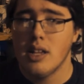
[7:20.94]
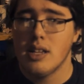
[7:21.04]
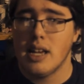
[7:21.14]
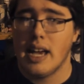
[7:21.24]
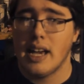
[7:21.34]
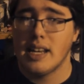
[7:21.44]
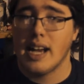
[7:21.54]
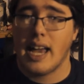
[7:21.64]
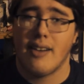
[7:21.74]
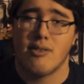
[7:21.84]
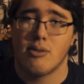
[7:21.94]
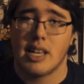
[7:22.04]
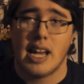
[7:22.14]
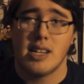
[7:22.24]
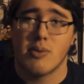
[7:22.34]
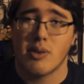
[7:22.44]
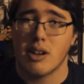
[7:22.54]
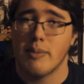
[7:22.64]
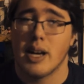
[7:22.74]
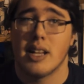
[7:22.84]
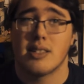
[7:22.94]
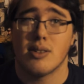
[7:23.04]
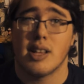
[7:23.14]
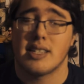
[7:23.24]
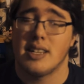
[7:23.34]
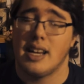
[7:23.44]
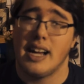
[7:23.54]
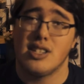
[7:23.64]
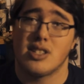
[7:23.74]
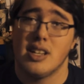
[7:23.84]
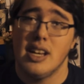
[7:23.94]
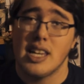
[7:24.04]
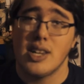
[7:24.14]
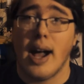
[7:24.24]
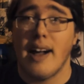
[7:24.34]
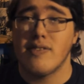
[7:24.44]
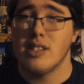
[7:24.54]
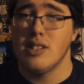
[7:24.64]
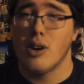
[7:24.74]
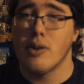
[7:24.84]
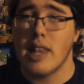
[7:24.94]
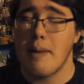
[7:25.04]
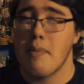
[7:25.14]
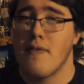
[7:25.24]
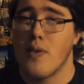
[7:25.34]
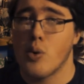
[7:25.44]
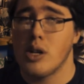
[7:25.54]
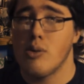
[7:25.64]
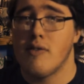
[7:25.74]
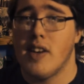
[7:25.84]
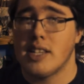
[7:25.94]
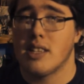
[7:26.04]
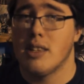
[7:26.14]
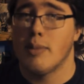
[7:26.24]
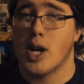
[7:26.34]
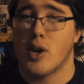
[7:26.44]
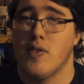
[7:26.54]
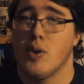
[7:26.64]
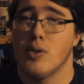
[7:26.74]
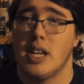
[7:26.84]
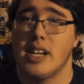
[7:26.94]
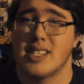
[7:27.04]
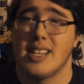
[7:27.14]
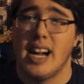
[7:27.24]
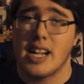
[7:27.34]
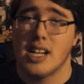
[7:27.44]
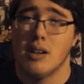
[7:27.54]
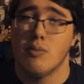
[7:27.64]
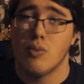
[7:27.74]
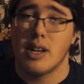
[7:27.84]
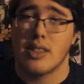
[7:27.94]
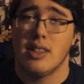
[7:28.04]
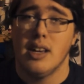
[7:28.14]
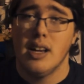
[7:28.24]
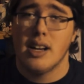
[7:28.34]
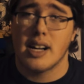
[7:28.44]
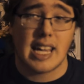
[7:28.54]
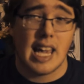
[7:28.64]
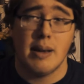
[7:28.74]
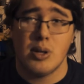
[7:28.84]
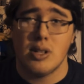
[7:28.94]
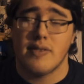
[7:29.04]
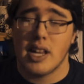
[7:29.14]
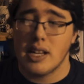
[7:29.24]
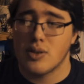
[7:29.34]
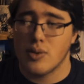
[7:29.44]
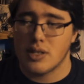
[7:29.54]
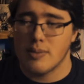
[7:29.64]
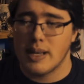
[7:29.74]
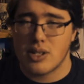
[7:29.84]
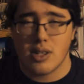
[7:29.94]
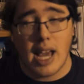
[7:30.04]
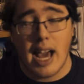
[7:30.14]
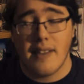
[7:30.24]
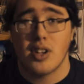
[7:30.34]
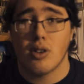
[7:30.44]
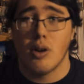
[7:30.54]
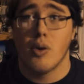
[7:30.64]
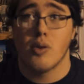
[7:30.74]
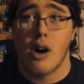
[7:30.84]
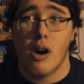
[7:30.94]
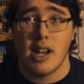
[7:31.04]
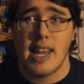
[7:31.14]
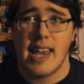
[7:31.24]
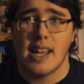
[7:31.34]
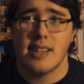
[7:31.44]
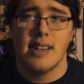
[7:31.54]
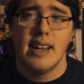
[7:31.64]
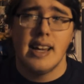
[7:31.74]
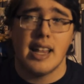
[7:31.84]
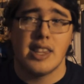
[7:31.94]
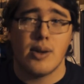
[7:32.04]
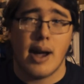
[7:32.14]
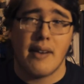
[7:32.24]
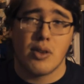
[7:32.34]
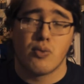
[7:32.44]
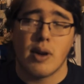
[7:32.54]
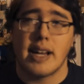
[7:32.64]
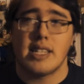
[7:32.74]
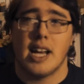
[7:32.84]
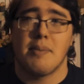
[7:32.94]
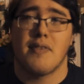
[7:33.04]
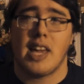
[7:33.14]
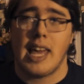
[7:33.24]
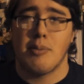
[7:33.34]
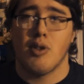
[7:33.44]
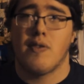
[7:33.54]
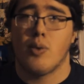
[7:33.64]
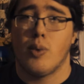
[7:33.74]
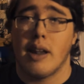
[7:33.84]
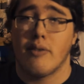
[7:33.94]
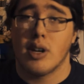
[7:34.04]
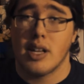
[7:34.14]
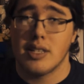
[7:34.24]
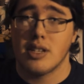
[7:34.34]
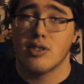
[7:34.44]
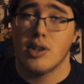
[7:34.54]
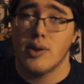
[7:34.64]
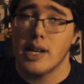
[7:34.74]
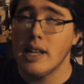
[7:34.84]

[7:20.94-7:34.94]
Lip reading: and I haven't really had to worry about it. So like I said, you have to know that before you invest in the microphone that it does not come with a cable of any sort. So make sure you have your own on hand and that you have the right type of cable for whatever it is you're doing.